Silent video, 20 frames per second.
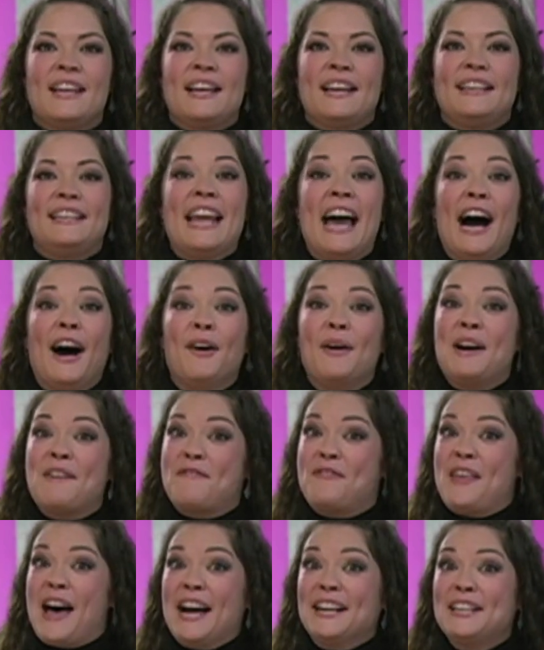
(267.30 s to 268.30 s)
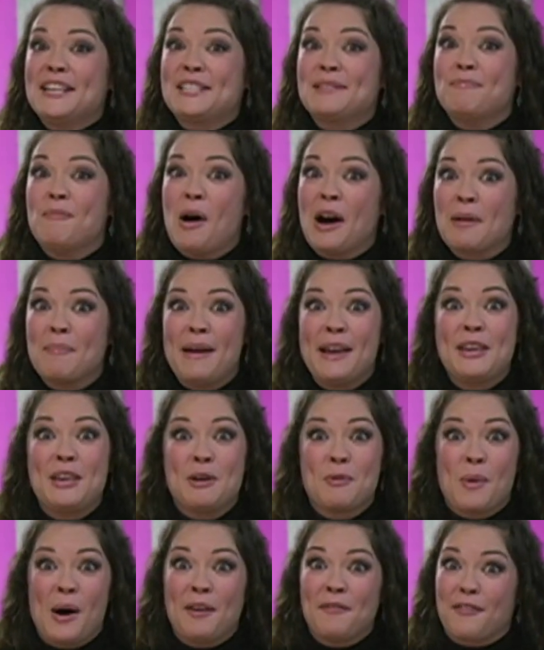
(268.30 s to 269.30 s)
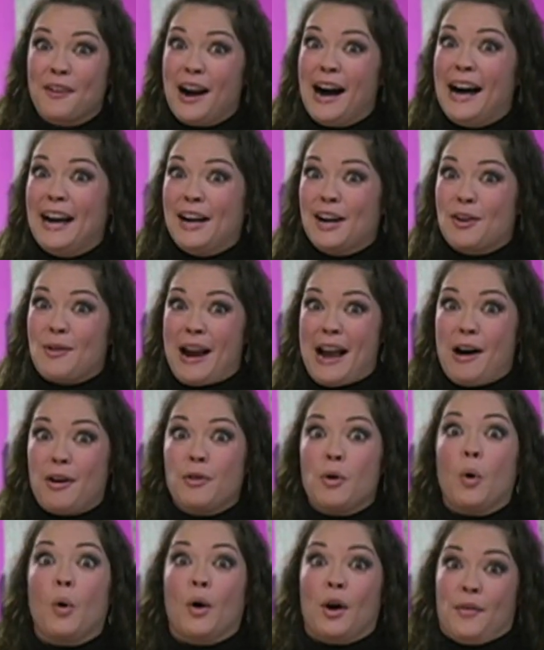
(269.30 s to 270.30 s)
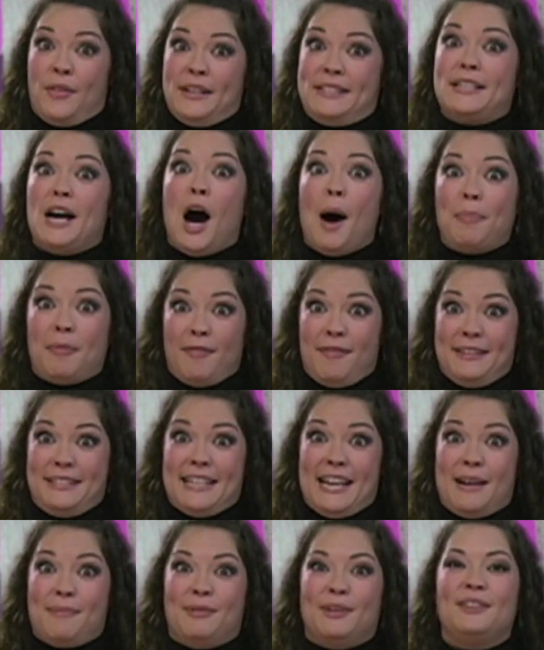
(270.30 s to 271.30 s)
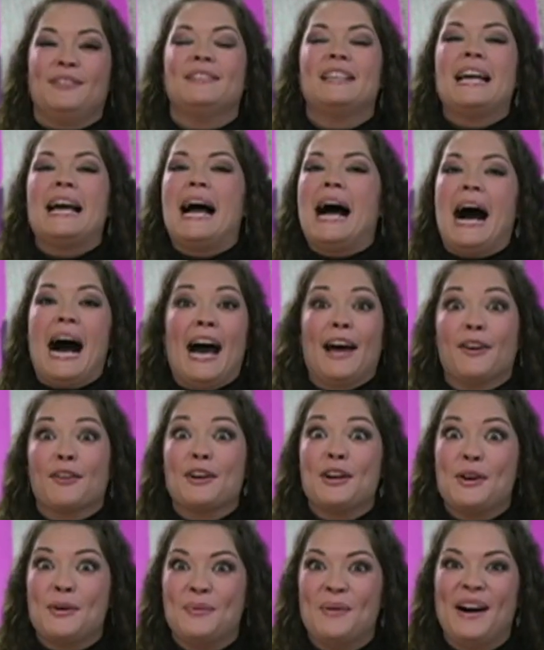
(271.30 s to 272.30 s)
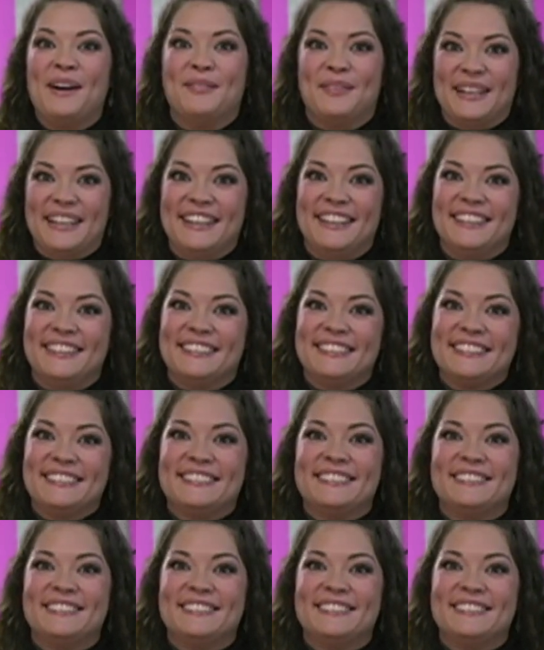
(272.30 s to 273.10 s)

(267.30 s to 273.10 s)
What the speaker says: Now, if that doesn't want to make you run for higher ground or the top of a table, I don't know what will.